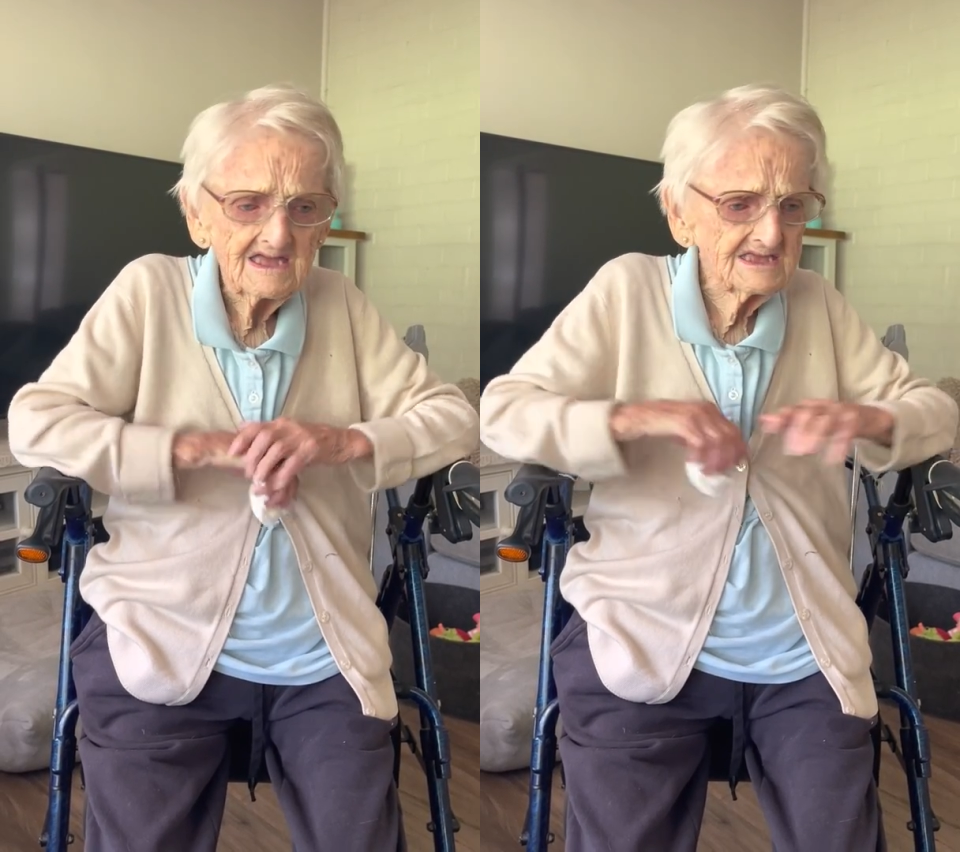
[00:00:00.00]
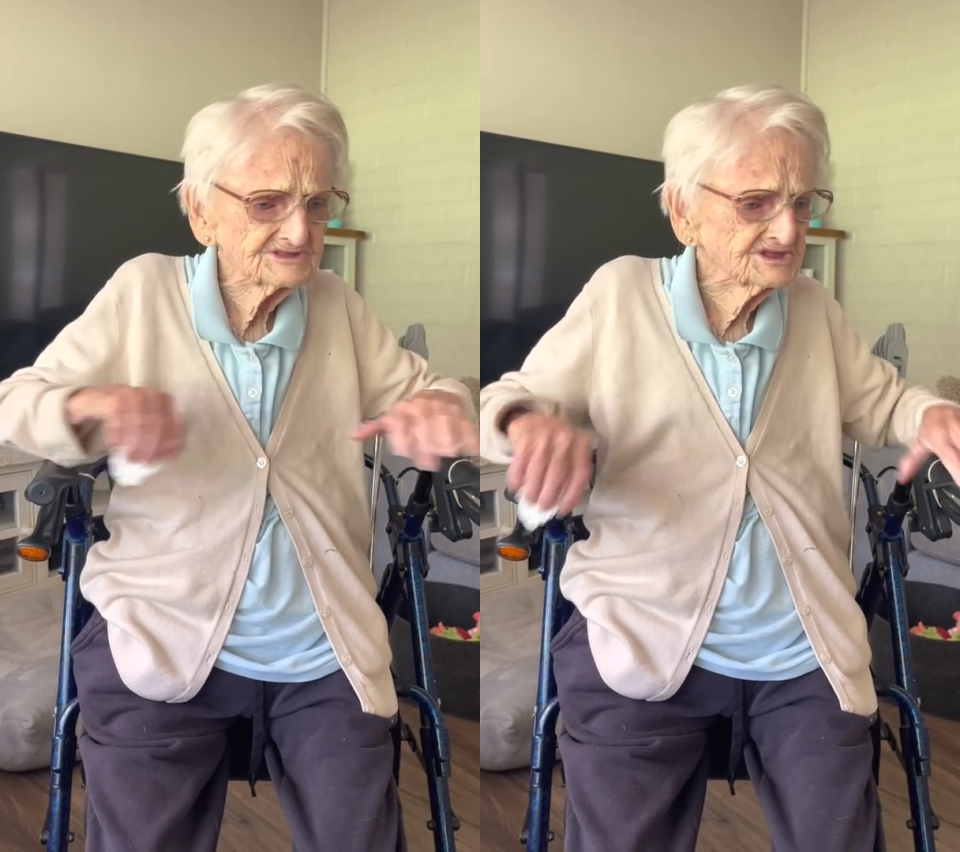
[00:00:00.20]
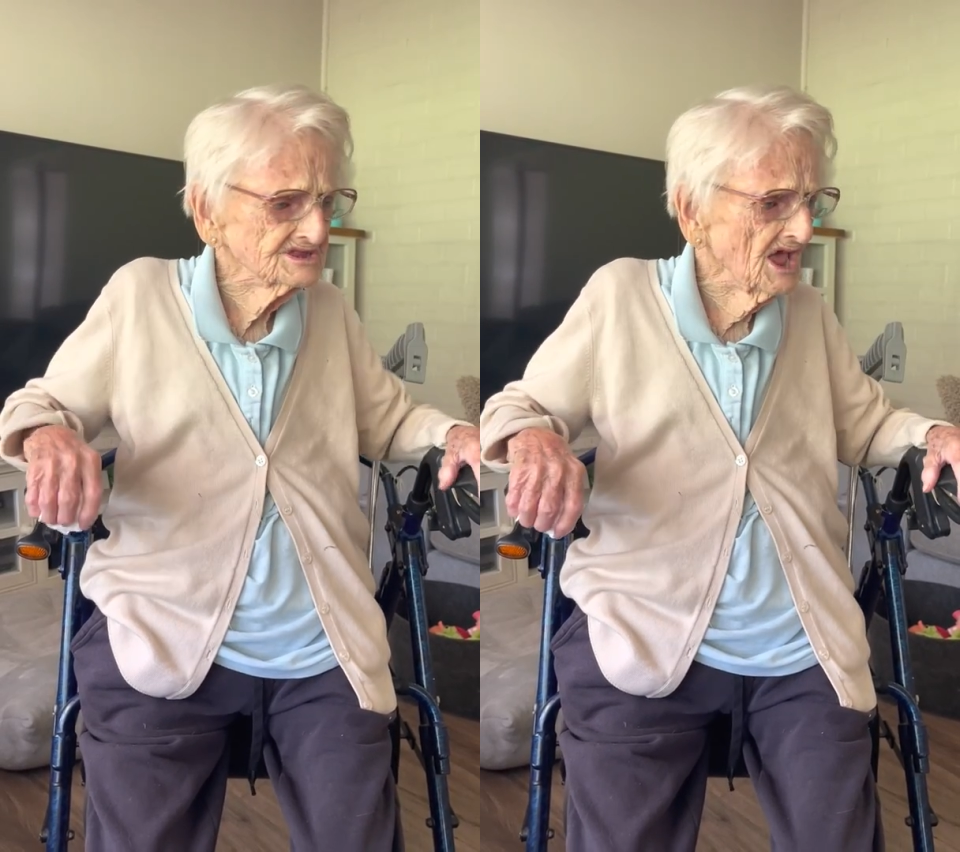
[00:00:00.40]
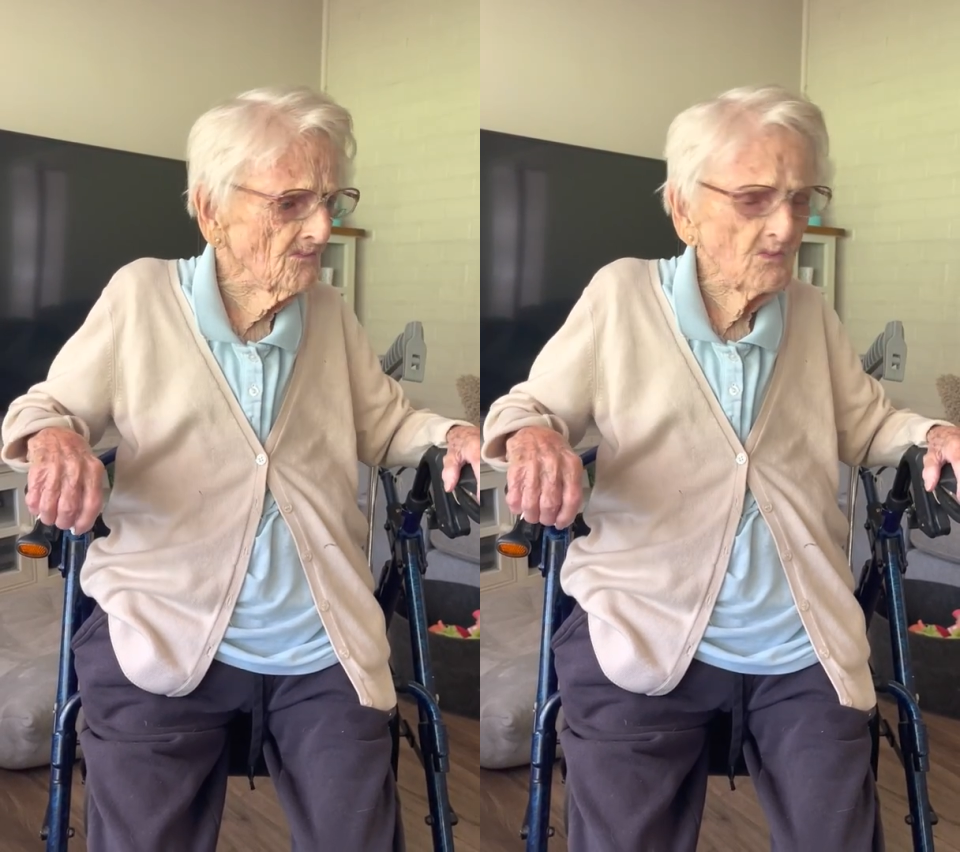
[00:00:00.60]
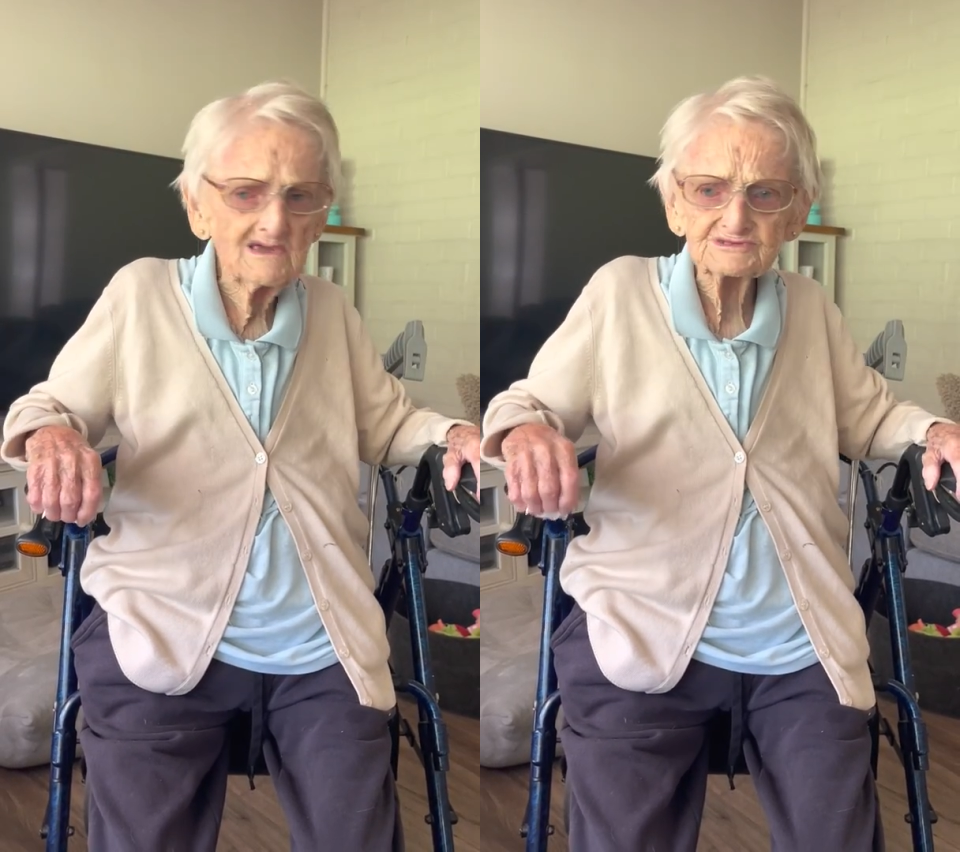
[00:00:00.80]
It's
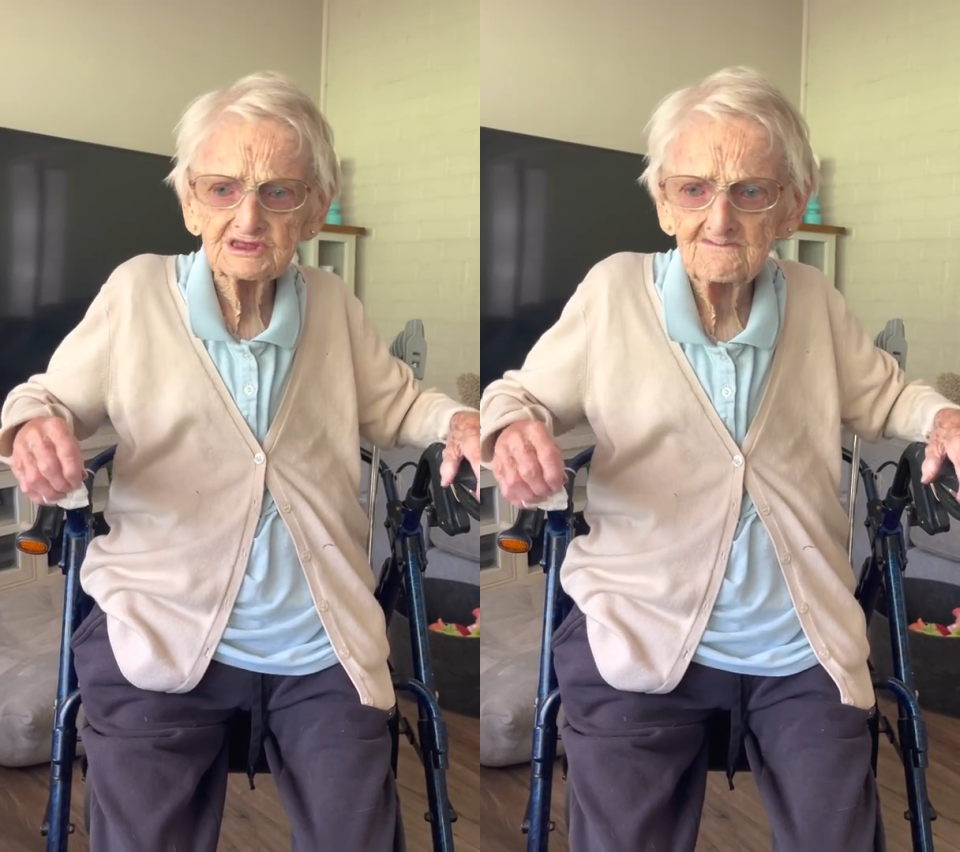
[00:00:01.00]
not, what's the